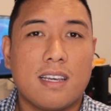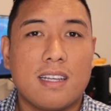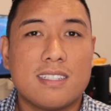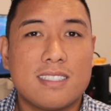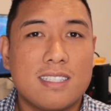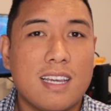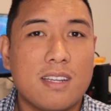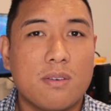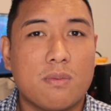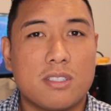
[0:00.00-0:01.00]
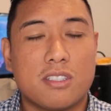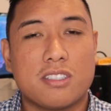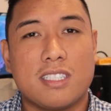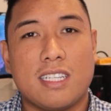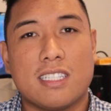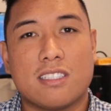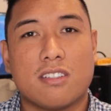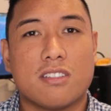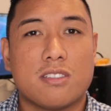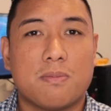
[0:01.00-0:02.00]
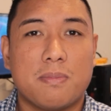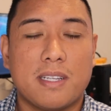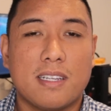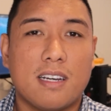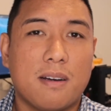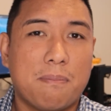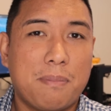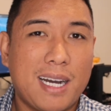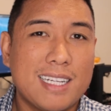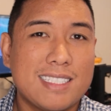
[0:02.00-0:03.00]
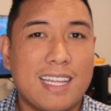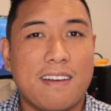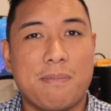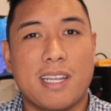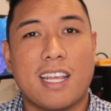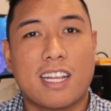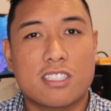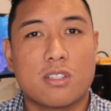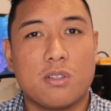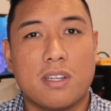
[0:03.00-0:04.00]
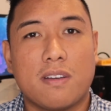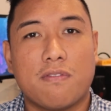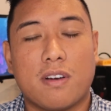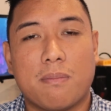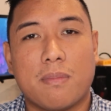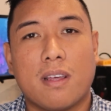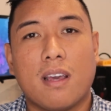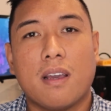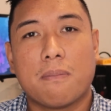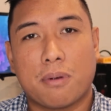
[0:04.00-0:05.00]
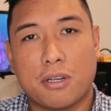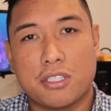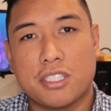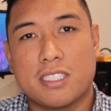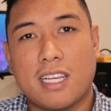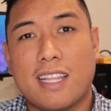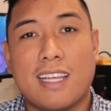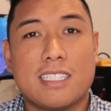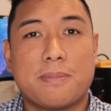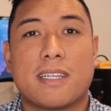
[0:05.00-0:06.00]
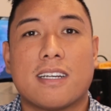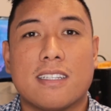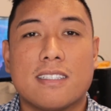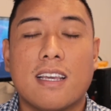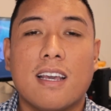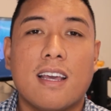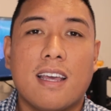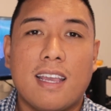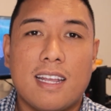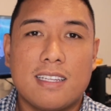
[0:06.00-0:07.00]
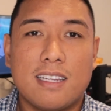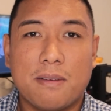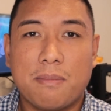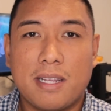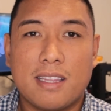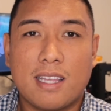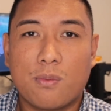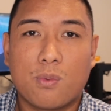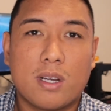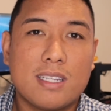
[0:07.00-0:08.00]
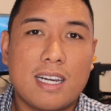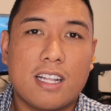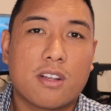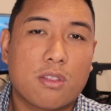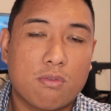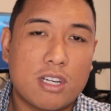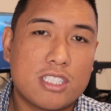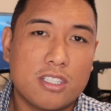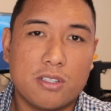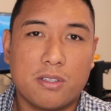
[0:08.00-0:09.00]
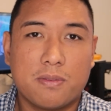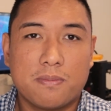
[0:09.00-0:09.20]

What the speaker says: Instead, what you'll see is there's been buys that have been excluded from purchase, and that's because it didn't meet that $1 threshold.